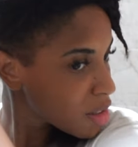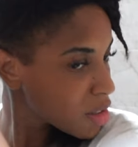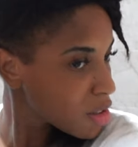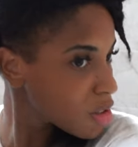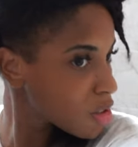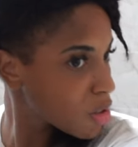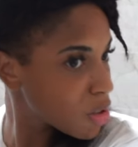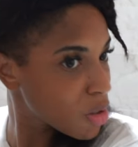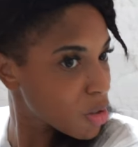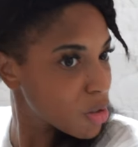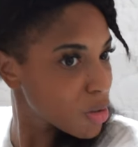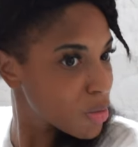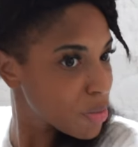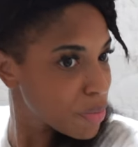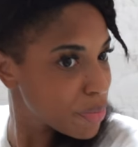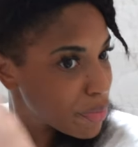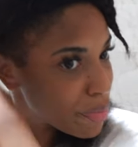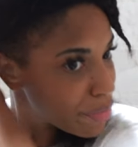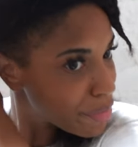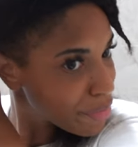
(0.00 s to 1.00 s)
So,
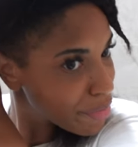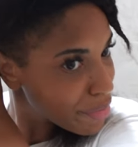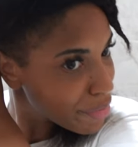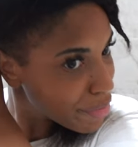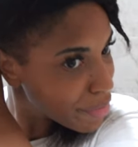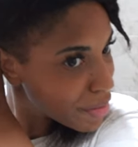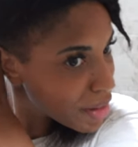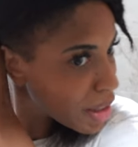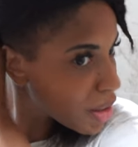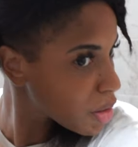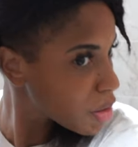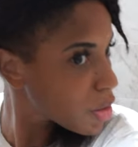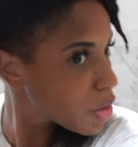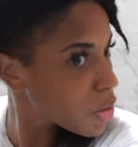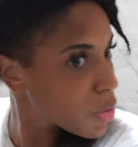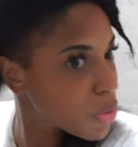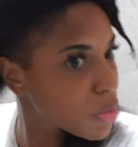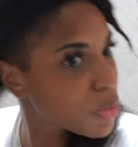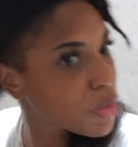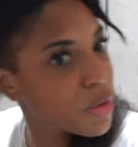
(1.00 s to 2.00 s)
I don't
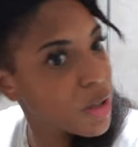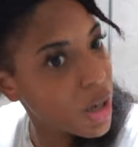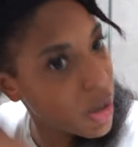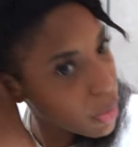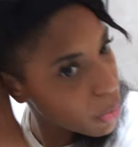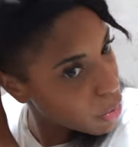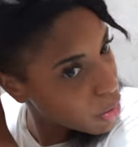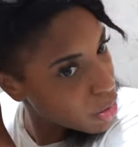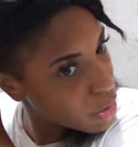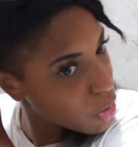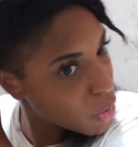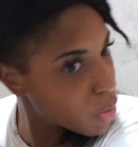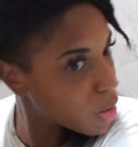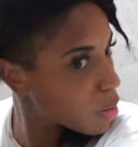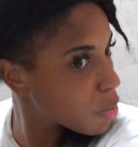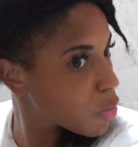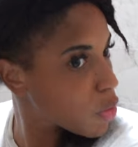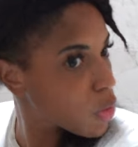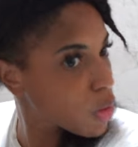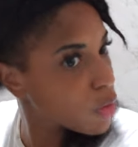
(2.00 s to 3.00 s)
know. I don't really know what
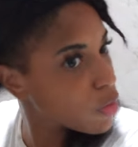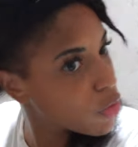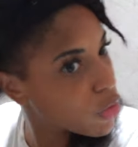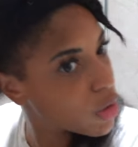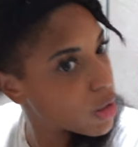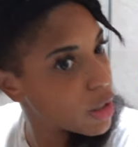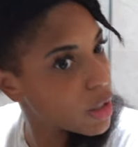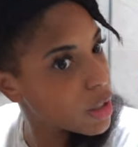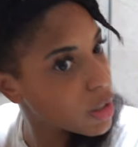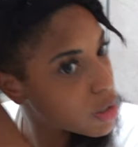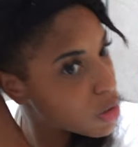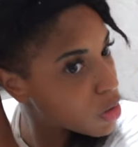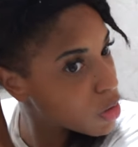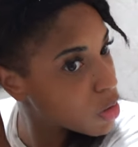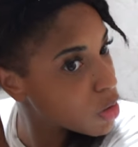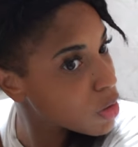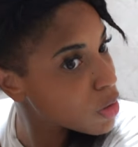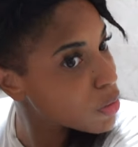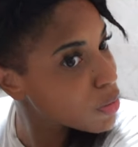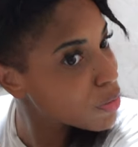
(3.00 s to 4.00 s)
I'm going for here,
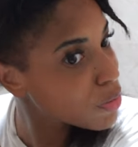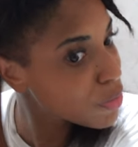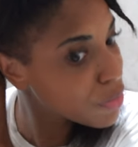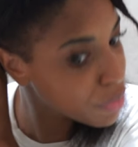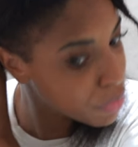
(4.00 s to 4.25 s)
so